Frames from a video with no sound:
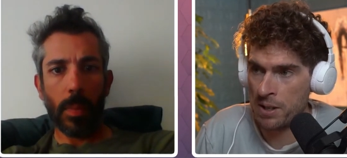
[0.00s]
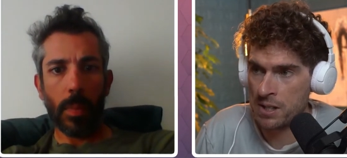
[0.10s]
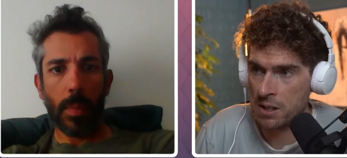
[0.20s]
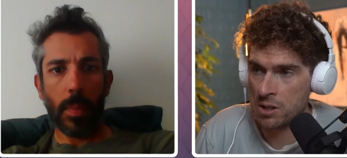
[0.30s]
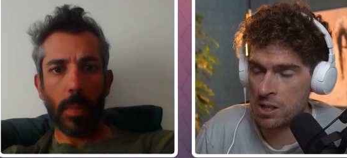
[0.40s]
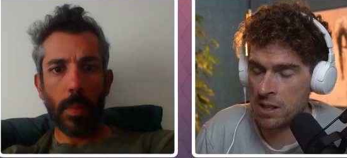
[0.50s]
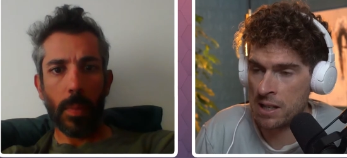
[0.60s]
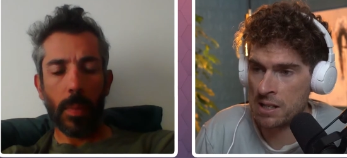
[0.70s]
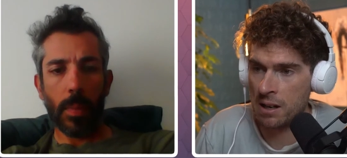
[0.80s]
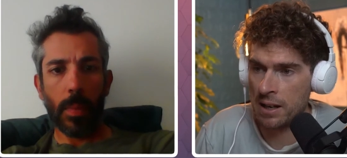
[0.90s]
Speaker 1: It doesn't
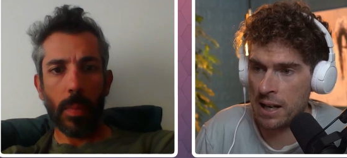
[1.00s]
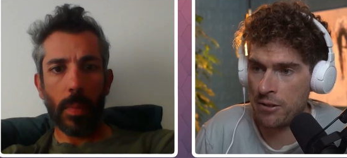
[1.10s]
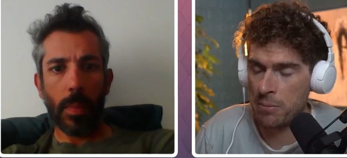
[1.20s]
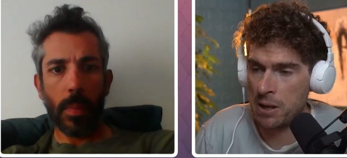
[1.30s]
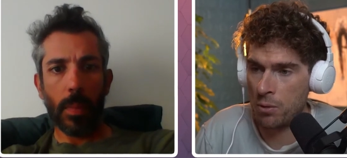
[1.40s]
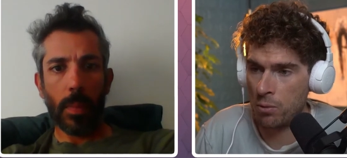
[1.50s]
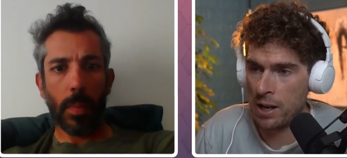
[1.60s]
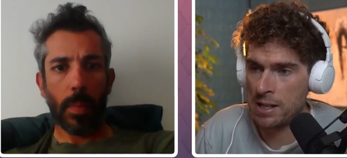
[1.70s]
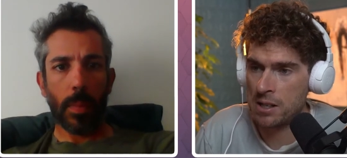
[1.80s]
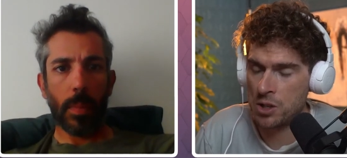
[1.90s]
necessarily have to be a race
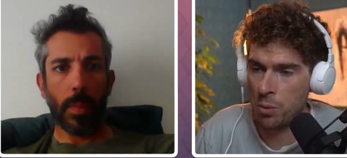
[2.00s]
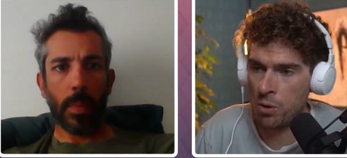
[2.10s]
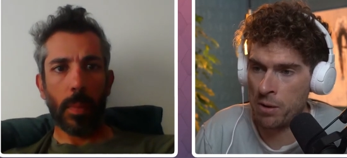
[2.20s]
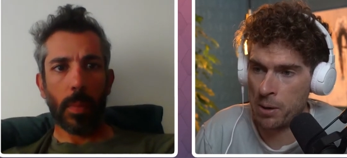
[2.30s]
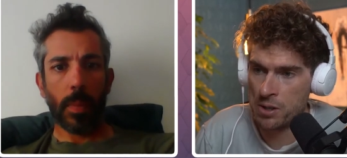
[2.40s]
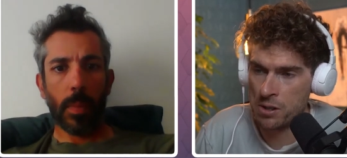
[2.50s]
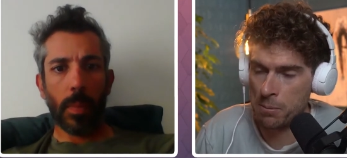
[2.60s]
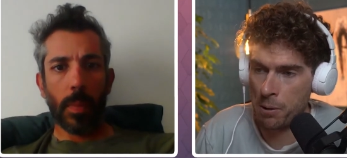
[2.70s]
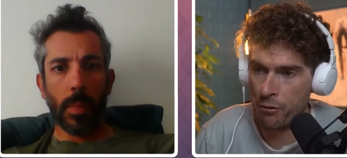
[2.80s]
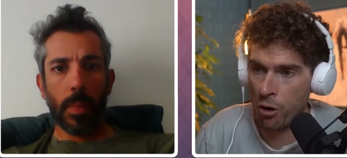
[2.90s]
that you won, but is there a
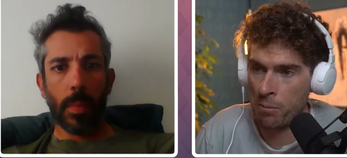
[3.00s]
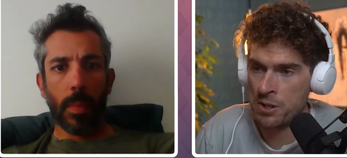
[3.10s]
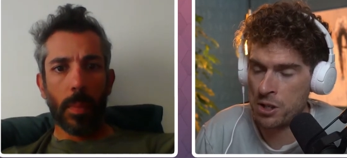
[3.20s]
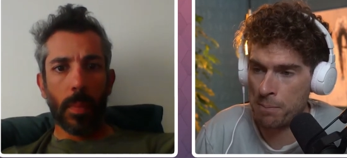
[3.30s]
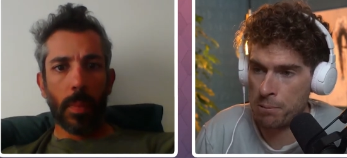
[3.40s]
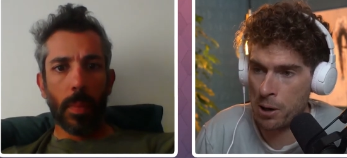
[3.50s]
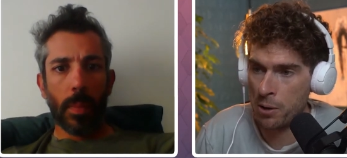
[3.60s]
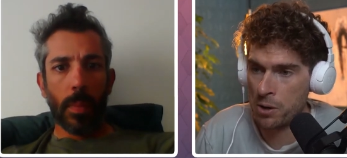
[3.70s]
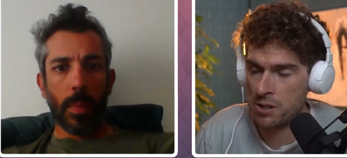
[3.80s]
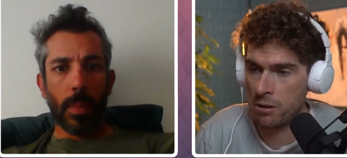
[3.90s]
performance you're proudest
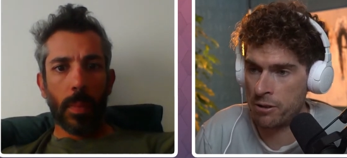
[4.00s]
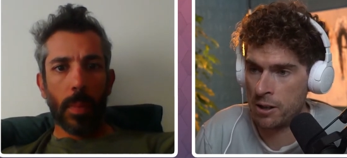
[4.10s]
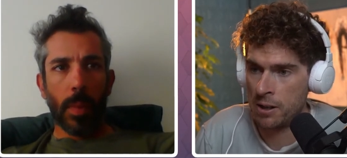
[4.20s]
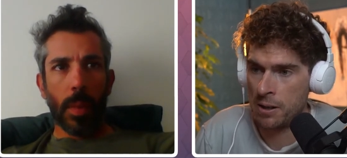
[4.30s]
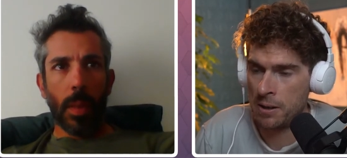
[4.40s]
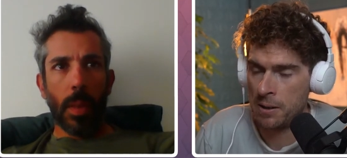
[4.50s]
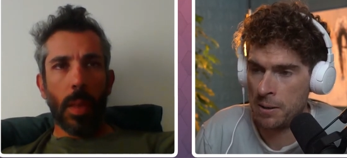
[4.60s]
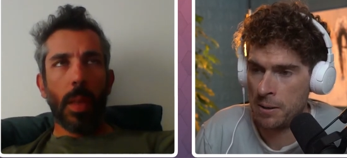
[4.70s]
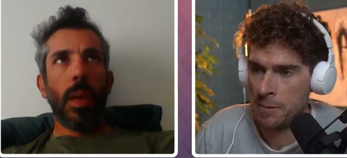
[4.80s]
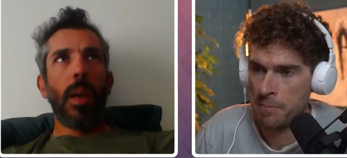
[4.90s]
of?
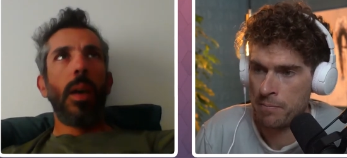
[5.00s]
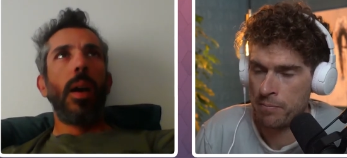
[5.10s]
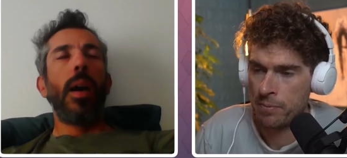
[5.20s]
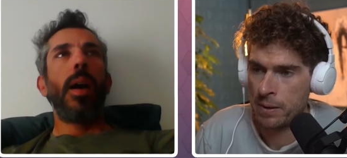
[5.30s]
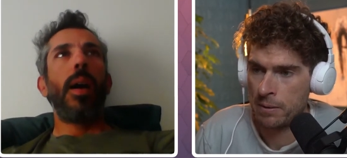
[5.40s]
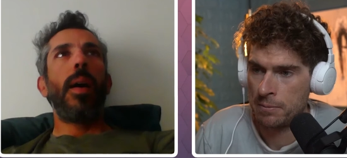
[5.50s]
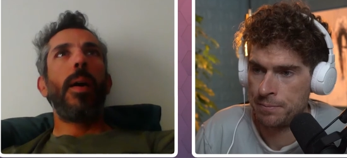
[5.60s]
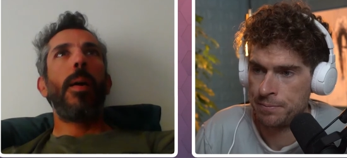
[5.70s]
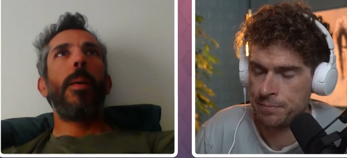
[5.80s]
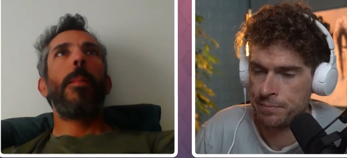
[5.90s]

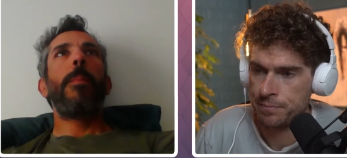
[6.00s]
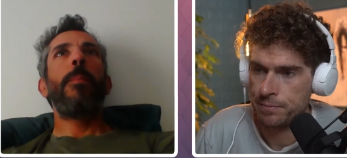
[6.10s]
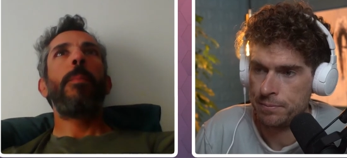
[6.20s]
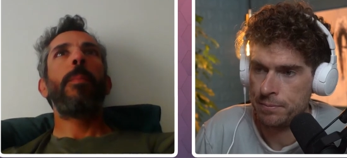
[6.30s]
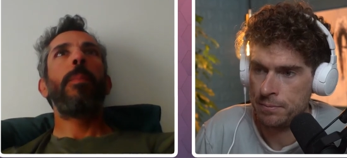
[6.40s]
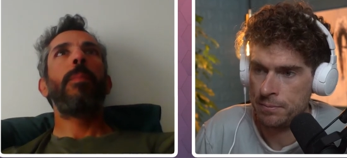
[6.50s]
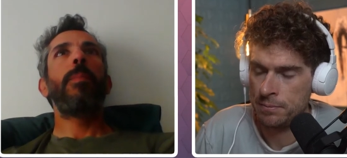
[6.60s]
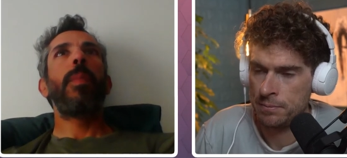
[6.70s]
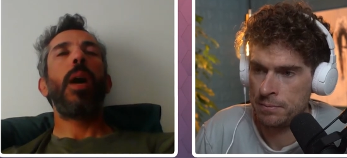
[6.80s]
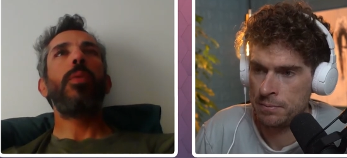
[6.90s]
Speaker 2: Um,
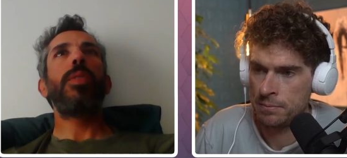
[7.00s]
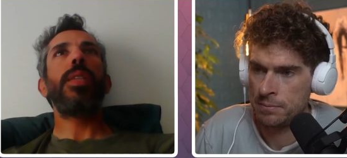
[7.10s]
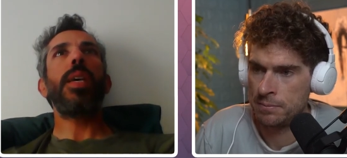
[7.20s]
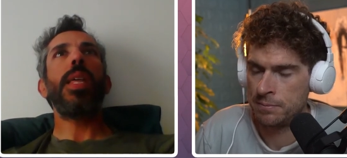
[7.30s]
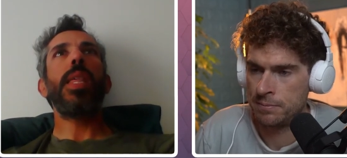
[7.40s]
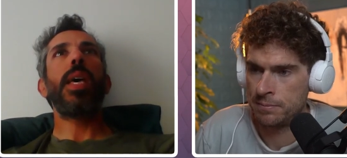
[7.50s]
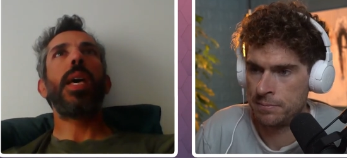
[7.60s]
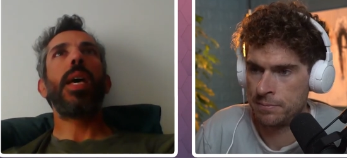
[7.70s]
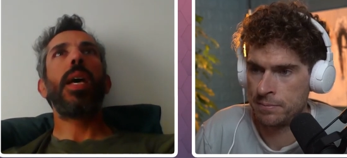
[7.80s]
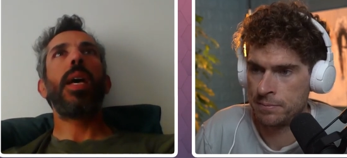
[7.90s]
I would say
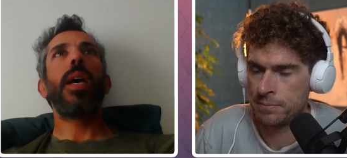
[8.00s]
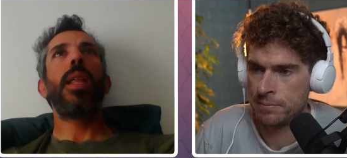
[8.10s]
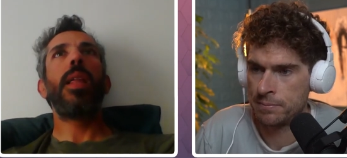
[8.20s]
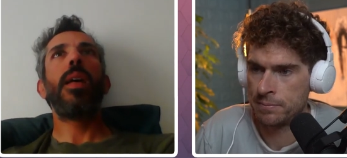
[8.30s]
the